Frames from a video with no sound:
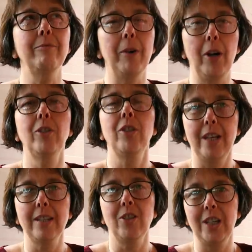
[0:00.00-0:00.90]
of March
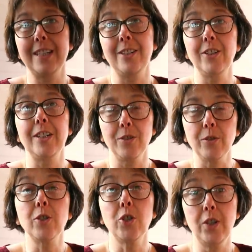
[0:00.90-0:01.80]
yes Jade's nodding so
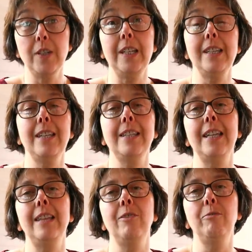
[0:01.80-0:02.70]
it's Tuesday the
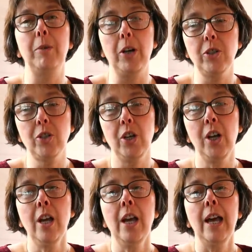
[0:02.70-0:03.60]
16th of March
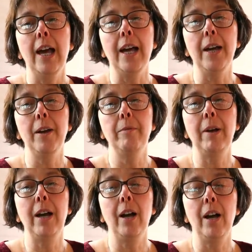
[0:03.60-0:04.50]

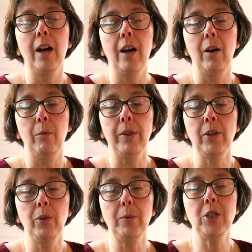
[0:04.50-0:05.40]
um, we
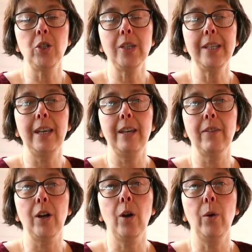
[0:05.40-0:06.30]
thought we'd just
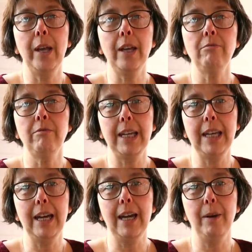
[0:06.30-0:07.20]
give a quick
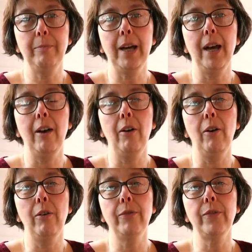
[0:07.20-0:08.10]
recap
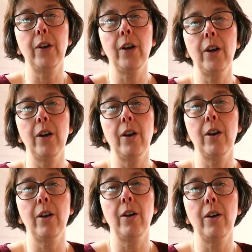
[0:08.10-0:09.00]
of
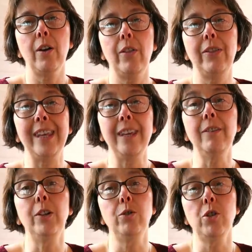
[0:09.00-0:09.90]
the
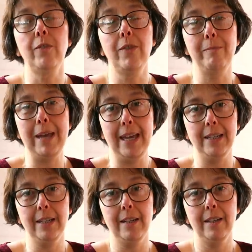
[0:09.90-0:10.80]
evolution of the
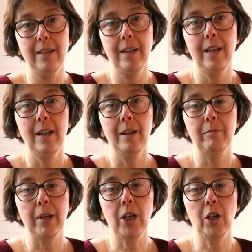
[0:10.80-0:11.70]
bed
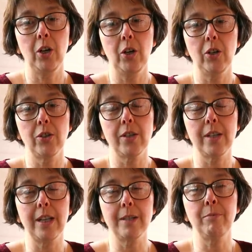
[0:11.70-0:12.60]
because
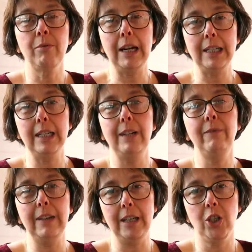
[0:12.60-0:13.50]
it's practically
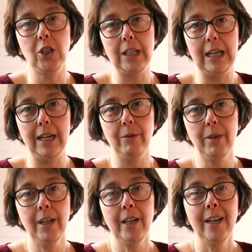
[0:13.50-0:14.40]
finished now
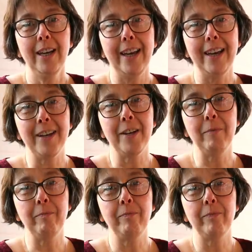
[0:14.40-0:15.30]

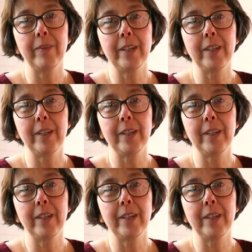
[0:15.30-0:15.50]
um,